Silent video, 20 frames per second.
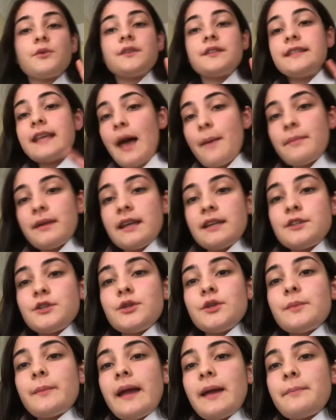10-minute
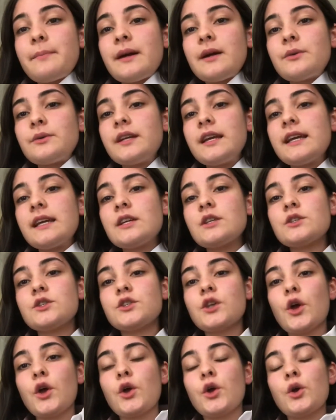to the main building,
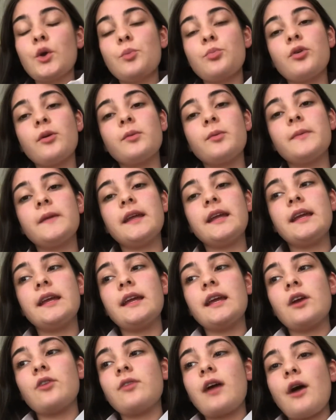so
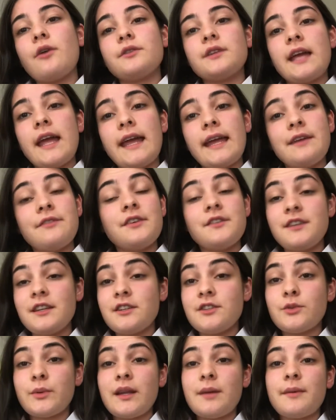probably around a 15
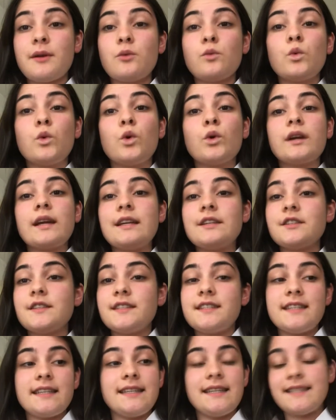to 20-minute walk into the
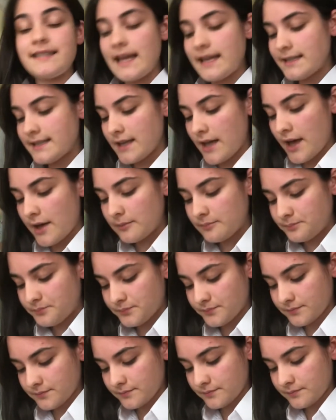city centre.
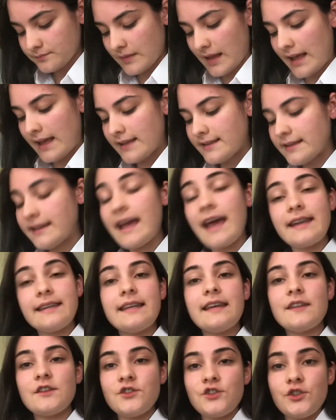It's again
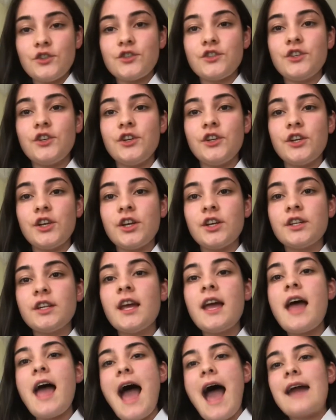near the Students'
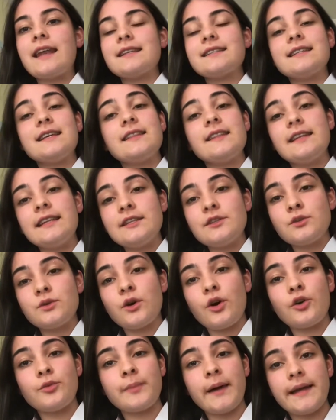Union, and it's near the Lidl
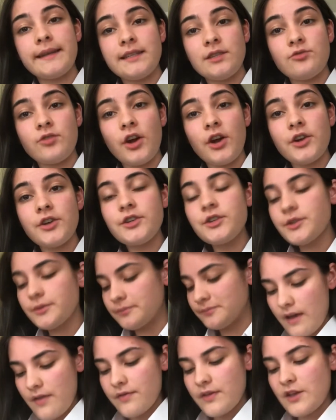on Mandy Road.
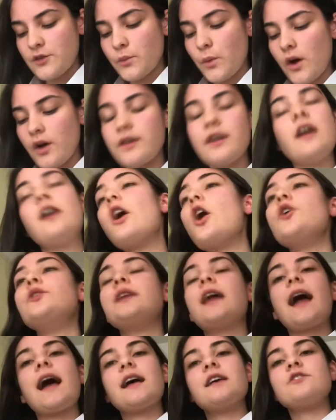This one only
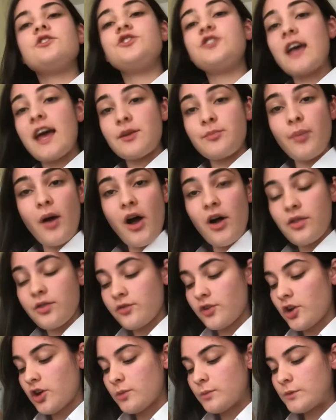has shared
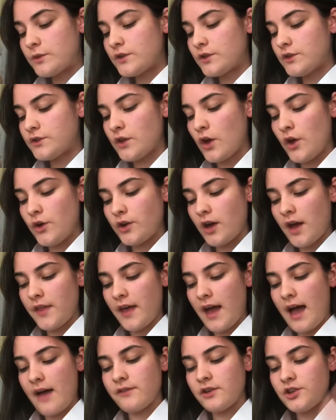bathrooms, so you'd either
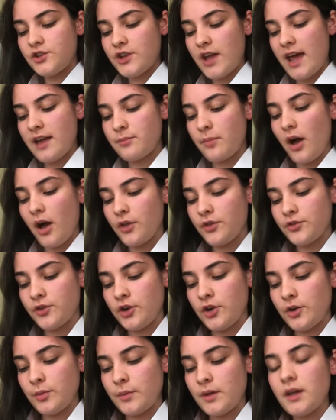have a shared
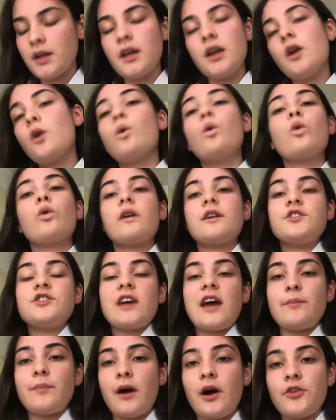bathroom or a
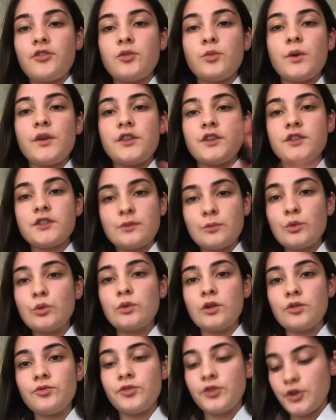shared bathroom with a
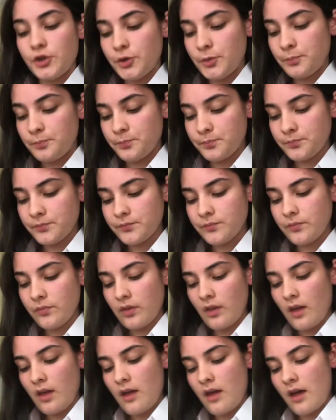smaller room,
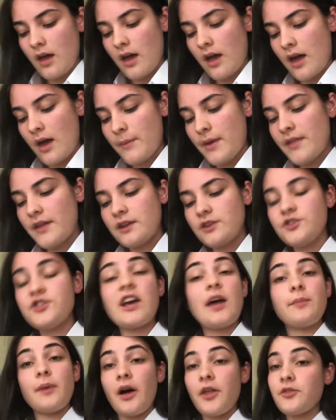and then a
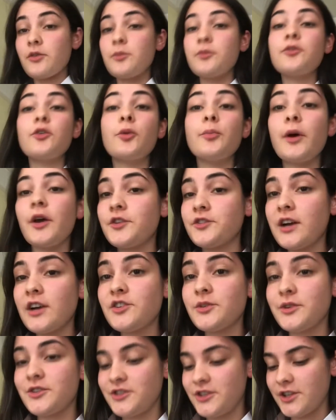shared bathroom for
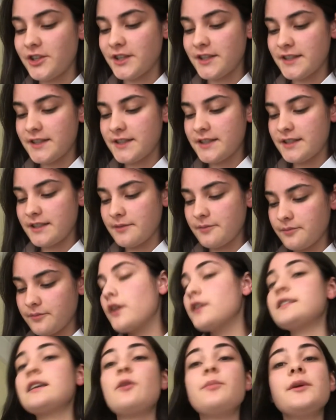postgraduate students.
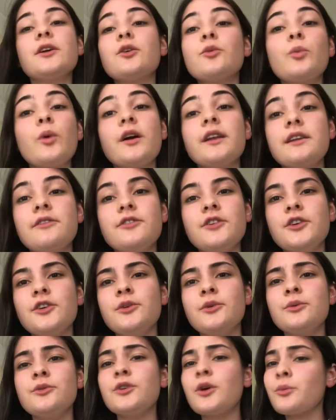So that would be a good one if
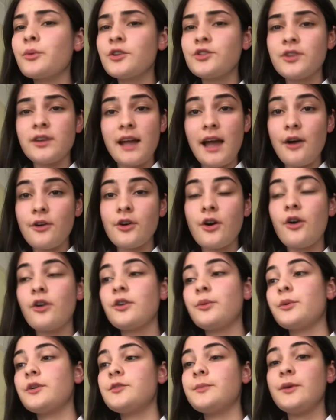you don't want to drink alcohol, you
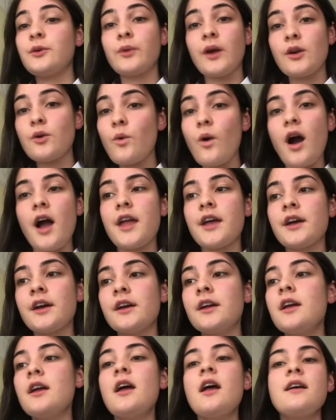want it to be quite quiet,
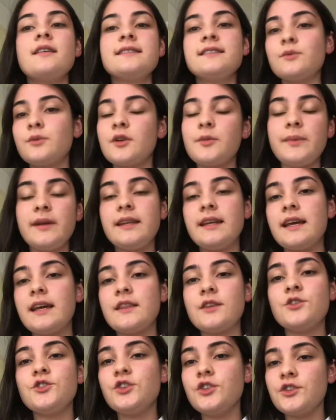still want to be near
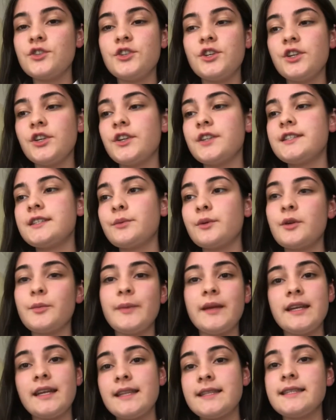the Students' Union, still want to
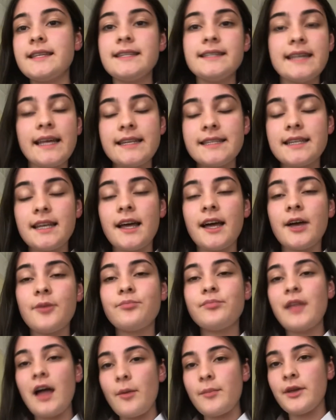be near the city centre.
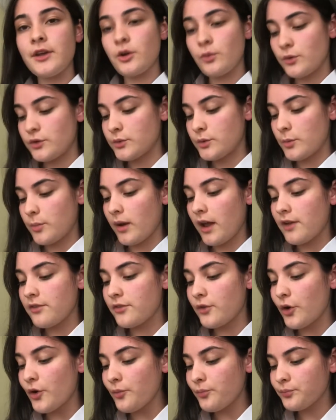That would be a good one to apply for.